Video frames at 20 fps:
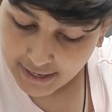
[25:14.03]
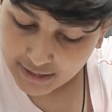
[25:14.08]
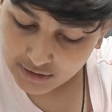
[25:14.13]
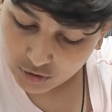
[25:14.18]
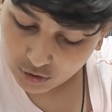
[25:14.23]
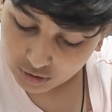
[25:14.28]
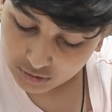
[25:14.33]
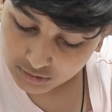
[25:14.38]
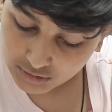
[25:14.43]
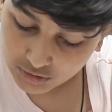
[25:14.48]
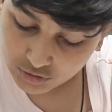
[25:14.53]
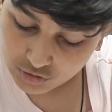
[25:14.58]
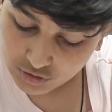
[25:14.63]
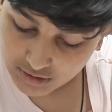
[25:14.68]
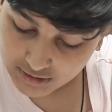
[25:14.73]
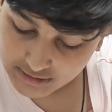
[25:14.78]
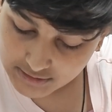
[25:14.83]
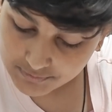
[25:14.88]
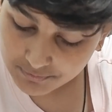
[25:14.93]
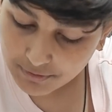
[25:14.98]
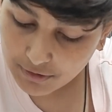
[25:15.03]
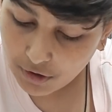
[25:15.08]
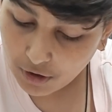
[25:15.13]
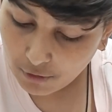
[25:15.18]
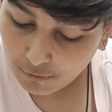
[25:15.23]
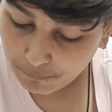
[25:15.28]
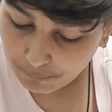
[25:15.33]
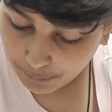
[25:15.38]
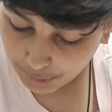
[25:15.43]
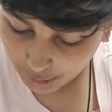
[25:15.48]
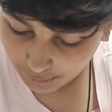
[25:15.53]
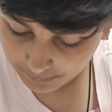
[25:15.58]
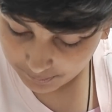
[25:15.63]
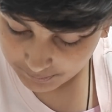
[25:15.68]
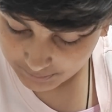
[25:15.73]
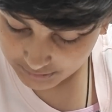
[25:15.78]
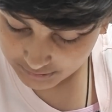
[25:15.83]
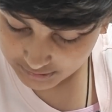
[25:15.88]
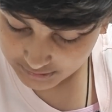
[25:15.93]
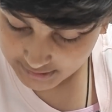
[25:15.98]
and on the transfer of
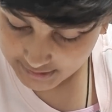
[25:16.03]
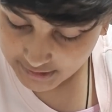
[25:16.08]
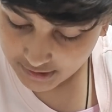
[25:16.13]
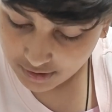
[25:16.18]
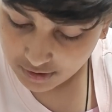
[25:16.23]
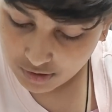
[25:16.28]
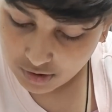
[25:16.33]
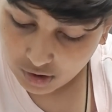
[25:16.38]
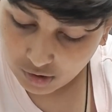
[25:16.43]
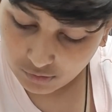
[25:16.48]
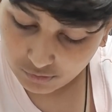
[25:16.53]
property